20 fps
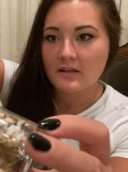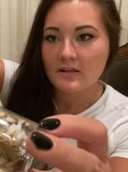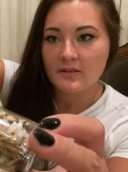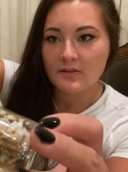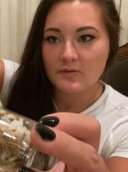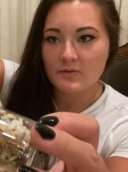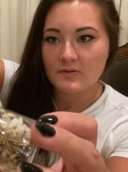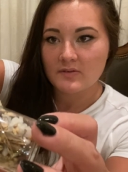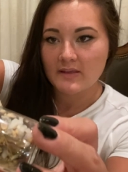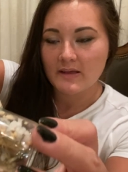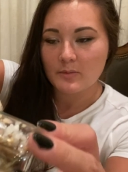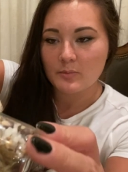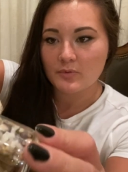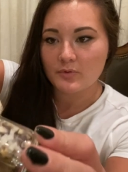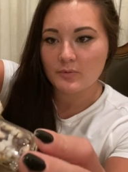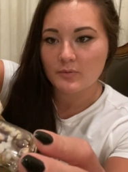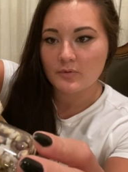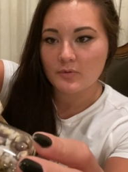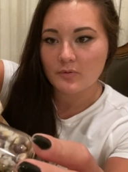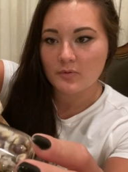that
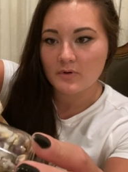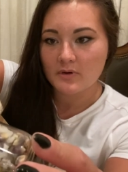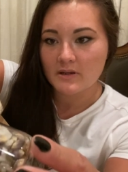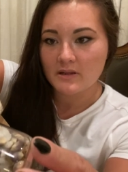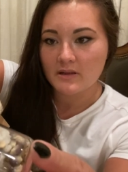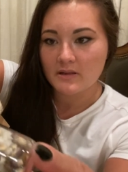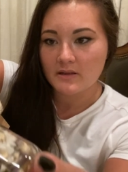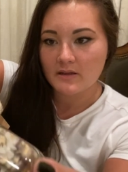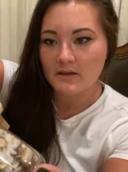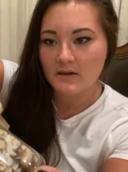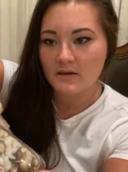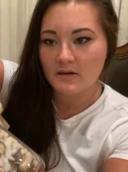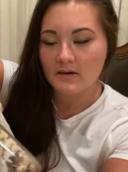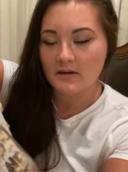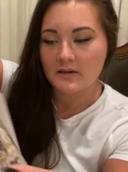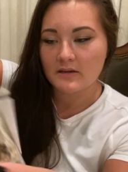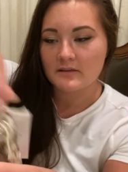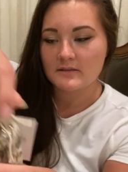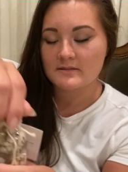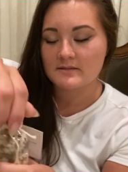blue corn in there. It
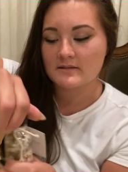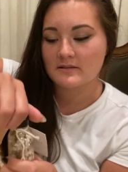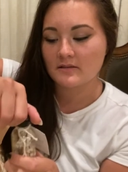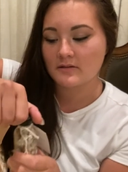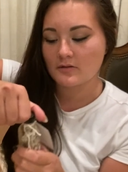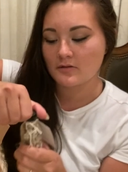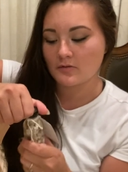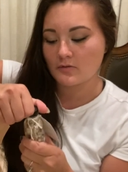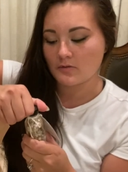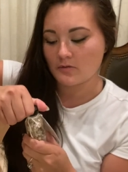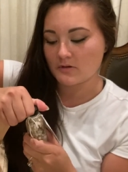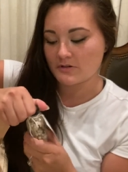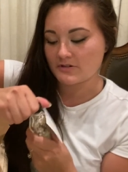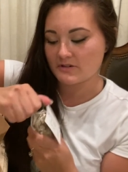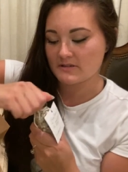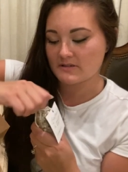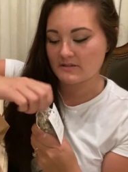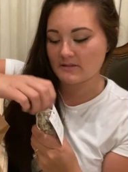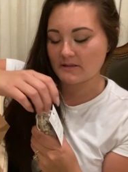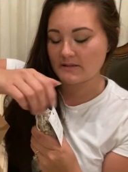is
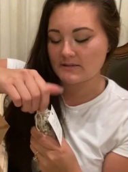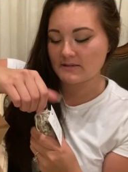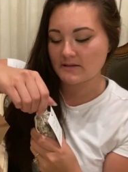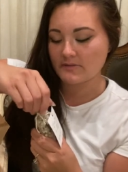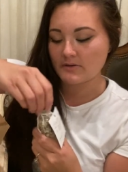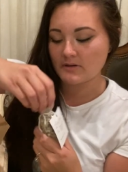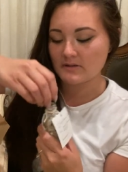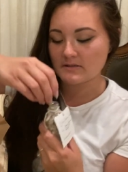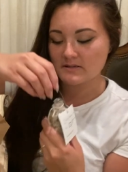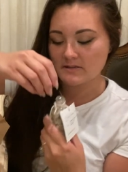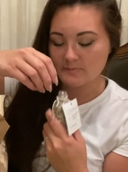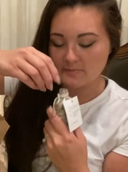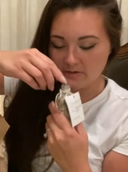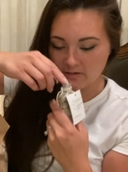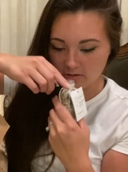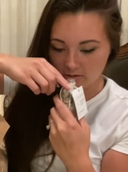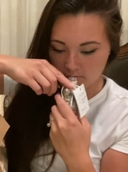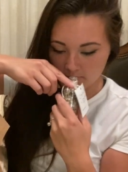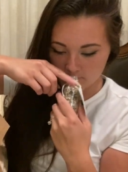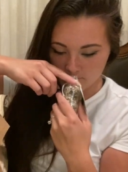gorgeous. Let's give it a
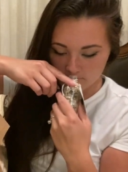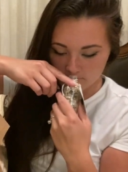smell.